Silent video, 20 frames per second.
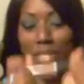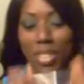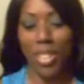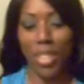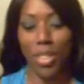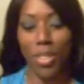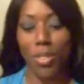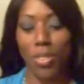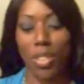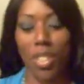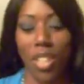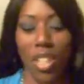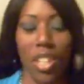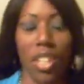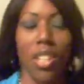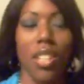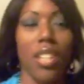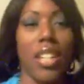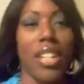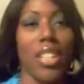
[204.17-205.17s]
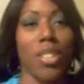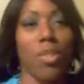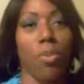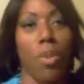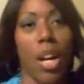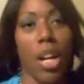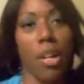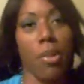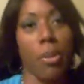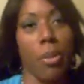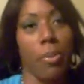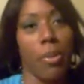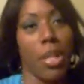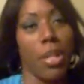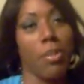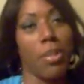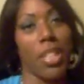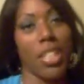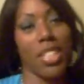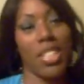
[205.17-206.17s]
So that's Rock &
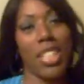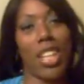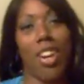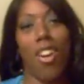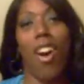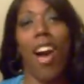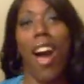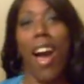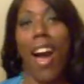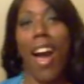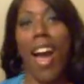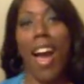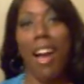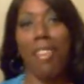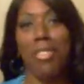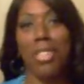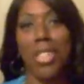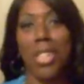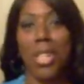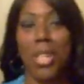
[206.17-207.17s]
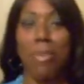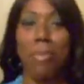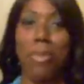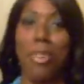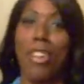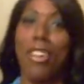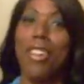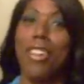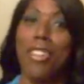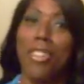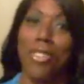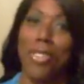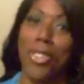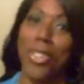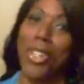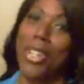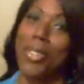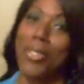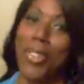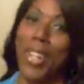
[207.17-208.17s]
Republic, so I have to get me another
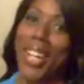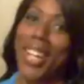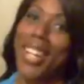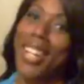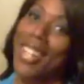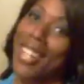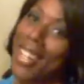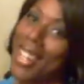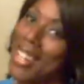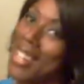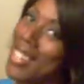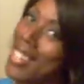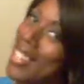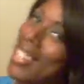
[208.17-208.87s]
Train Wreck, yes.